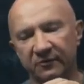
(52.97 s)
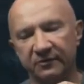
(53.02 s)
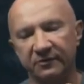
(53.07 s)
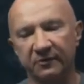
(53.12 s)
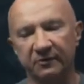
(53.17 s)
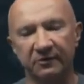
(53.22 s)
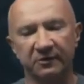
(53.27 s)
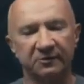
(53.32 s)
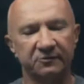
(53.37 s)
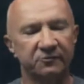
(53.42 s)
So
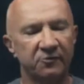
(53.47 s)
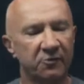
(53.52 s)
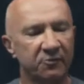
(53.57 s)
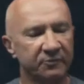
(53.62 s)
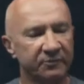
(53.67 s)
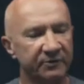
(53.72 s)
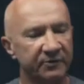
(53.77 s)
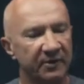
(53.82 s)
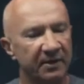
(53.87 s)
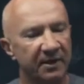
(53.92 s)
he
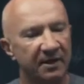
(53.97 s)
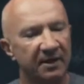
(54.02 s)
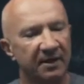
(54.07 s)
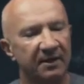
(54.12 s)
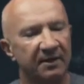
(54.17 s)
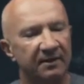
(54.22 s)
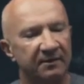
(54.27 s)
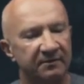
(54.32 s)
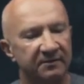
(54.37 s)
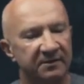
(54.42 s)
draws
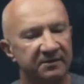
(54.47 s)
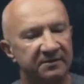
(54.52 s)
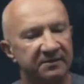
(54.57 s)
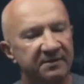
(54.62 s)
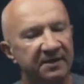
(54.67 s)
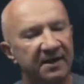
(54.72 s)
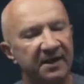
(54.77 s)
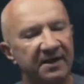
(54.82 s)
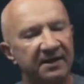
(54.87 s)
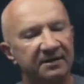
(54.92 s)
the
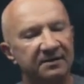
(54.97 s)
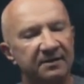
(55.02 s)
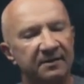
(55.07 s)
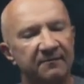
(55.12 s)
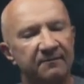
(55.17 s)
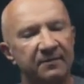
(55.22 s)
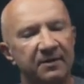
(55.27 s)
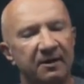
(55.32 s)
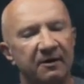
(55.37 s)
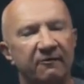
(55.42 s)
state
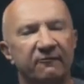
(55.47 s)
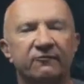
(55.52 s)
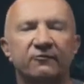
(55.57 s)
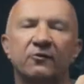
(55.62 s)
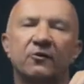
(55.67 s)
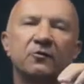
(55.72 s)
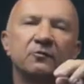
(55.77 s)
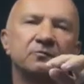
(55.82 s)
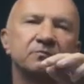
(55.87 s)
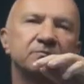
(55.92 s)

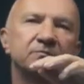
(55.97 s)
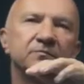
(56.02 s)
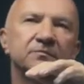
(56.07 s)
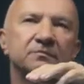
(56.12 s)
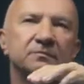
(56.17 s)
from